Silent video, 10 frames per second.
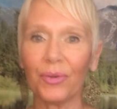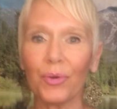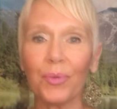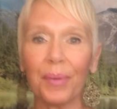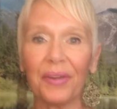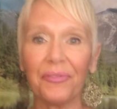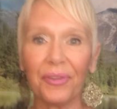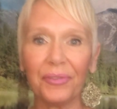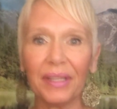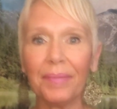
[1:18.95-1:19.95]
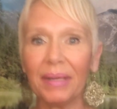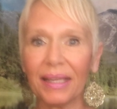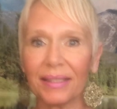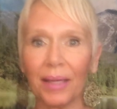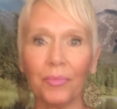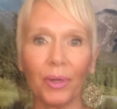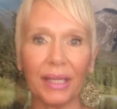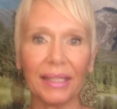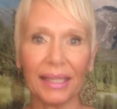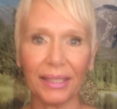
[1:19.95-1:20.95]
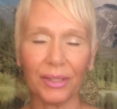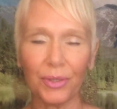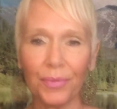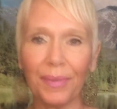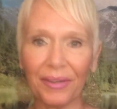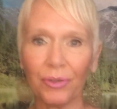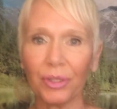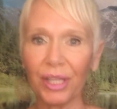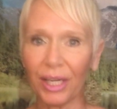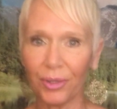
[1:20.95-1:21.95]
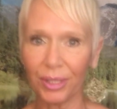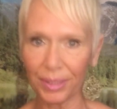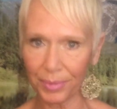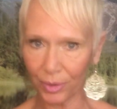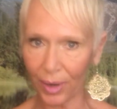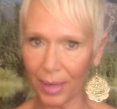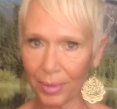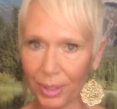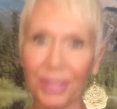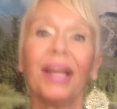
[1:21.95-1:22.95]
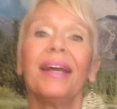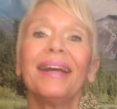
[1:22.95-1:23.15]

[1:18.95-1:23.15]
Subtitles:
group of 50, because I'm working to get to my first 100 subscribers,